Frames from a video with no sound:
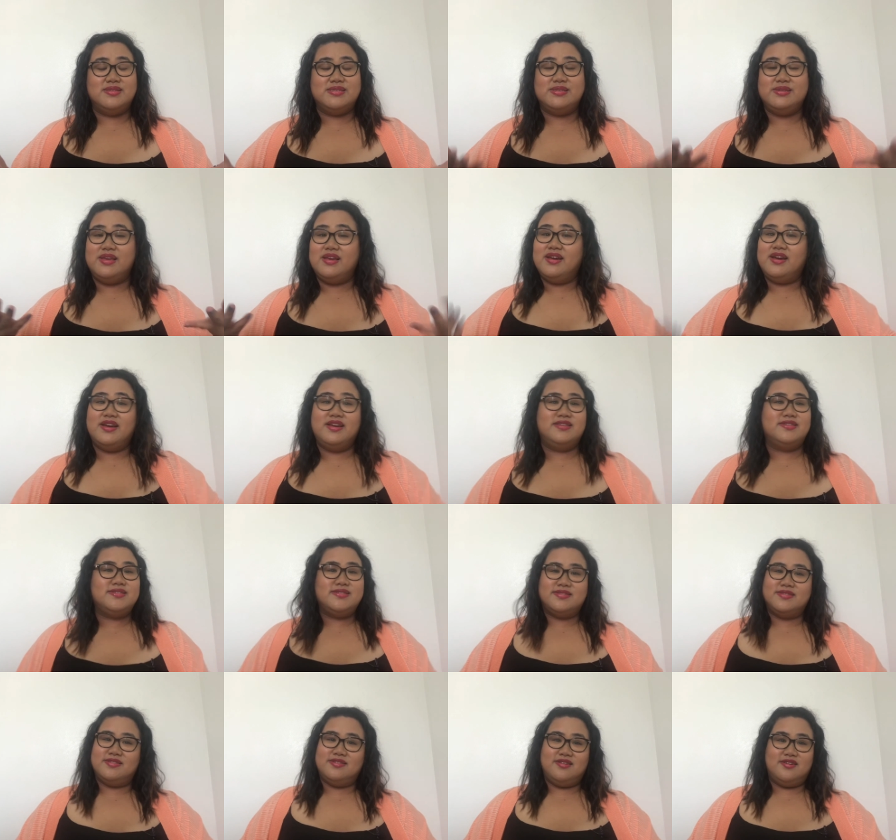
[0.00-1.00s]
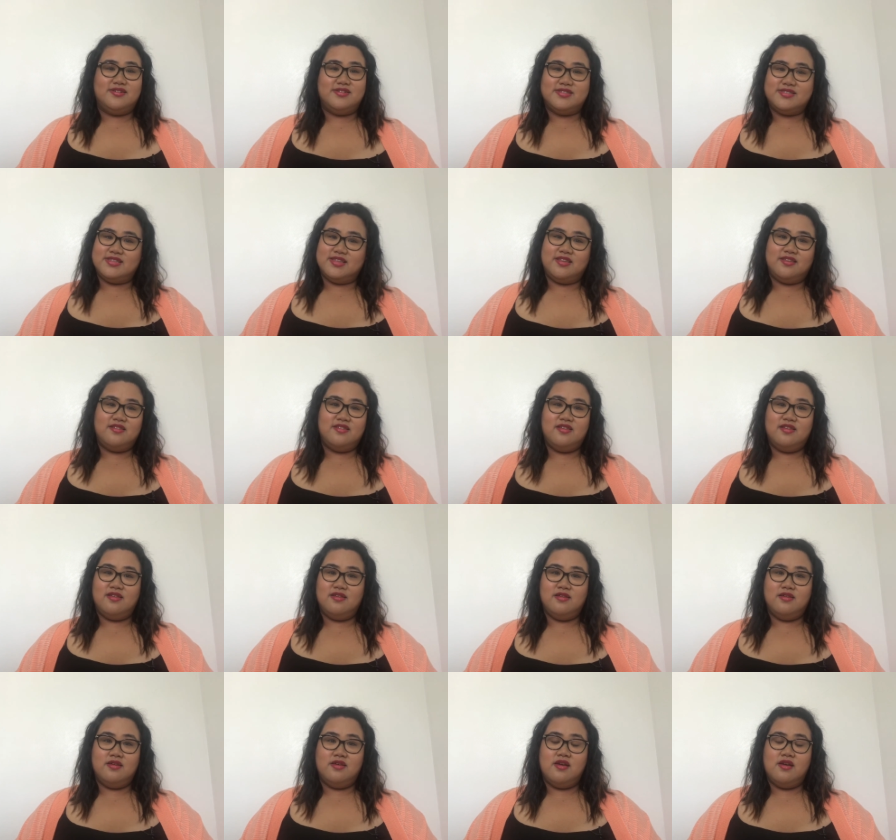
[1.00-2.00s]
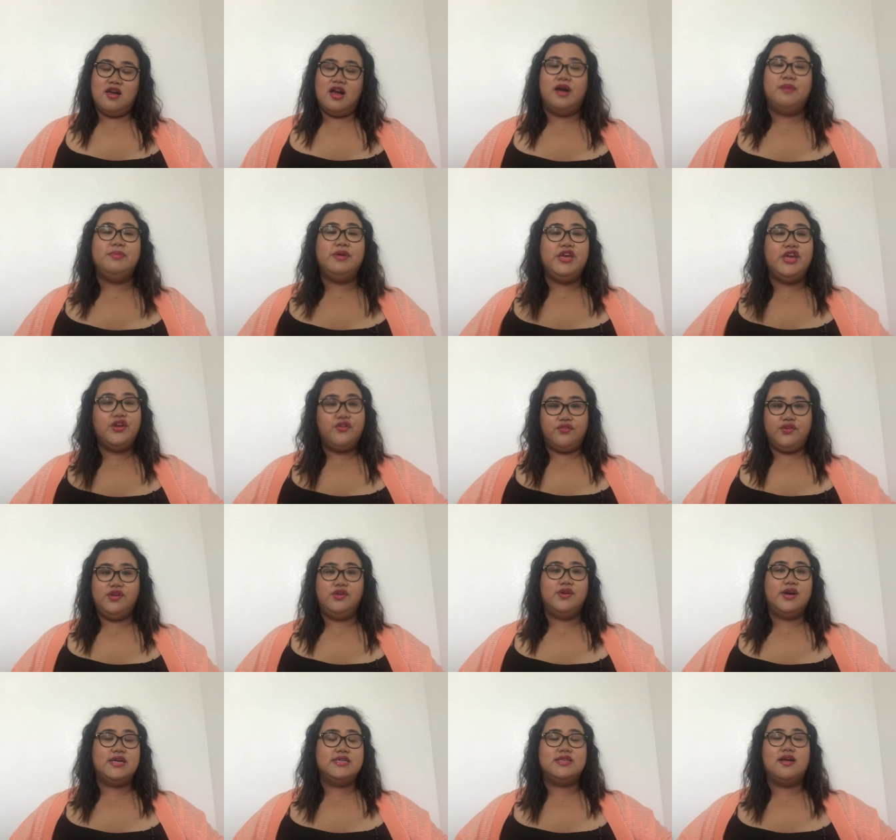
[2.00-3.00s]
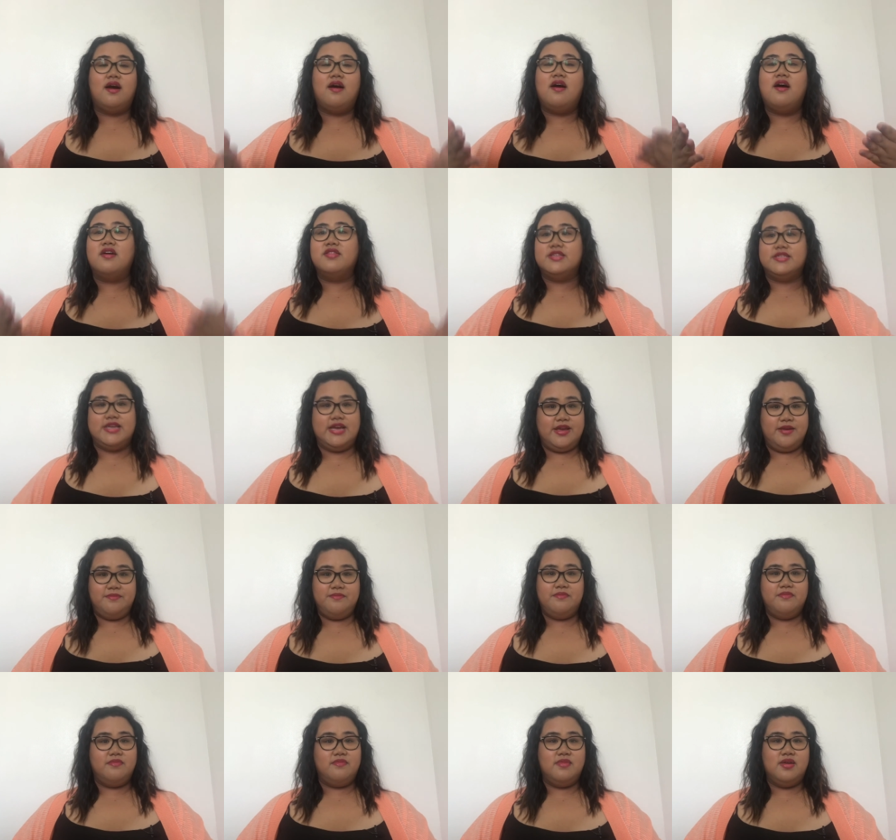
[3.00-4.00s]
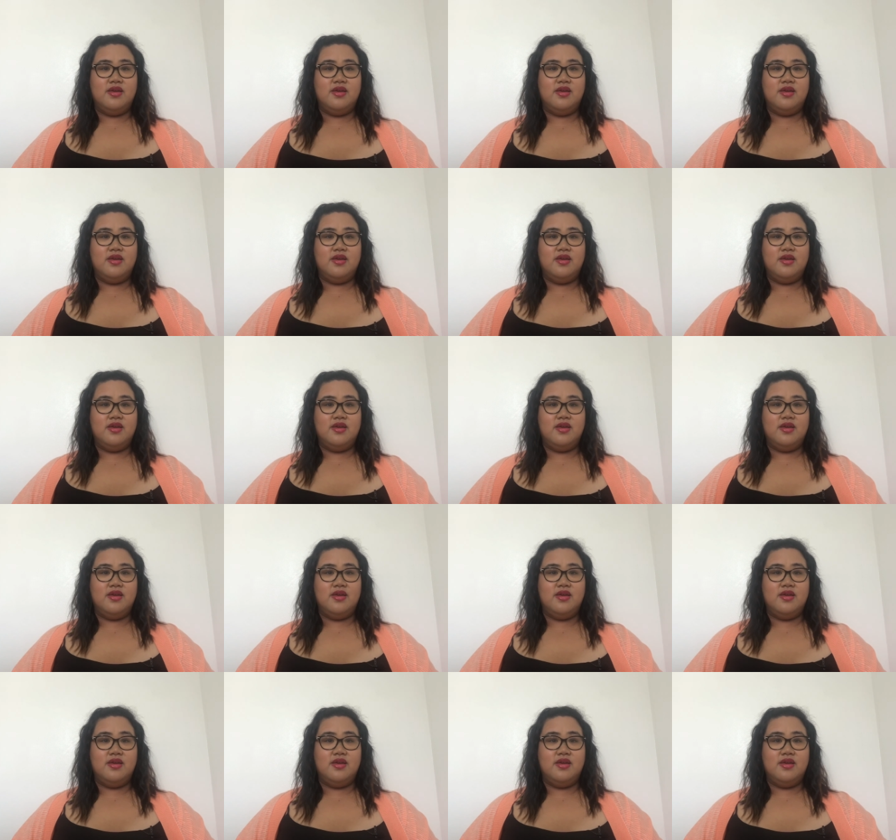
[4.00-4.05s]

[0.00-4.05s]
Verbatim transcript: so yeah guys honestly i'm here for you guys all the time